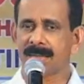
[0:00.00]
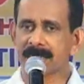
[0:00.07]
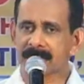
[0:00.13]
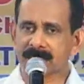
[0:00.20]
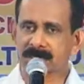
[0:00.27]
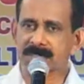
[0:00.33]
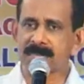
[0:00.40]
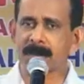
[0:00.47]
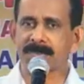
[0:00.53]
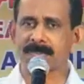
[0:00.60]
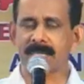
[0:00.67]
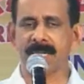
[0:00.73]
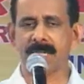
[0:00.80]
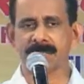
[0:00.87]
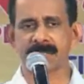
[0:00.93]
Disease
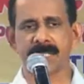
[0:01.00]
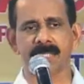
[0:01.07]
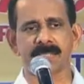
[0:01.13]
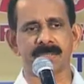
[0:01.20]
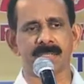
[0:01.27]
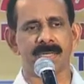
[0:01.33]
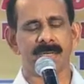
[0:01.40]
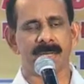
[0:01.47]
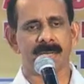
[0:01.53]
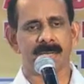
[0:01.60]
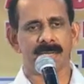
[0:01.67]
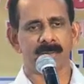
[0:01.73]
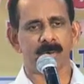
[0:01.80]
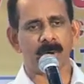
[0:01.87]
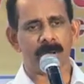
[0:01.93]
after disease,
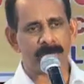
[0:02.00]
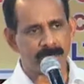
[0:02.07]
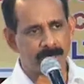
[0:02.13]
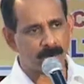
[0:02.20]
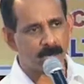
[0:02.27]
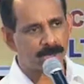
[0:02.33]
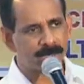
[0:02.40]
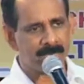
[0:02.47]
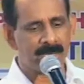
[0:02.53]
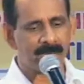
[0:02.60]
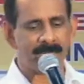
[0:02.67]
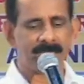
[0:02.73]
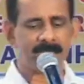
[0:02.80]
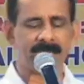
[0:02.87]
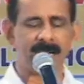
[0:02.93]
going to the hospital
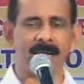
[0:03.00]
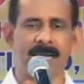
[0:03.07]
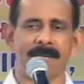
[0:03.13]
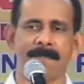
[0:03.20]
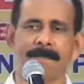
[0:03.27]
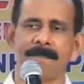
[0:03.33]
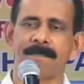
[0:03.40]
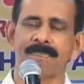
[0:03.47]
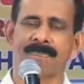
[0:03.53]
every time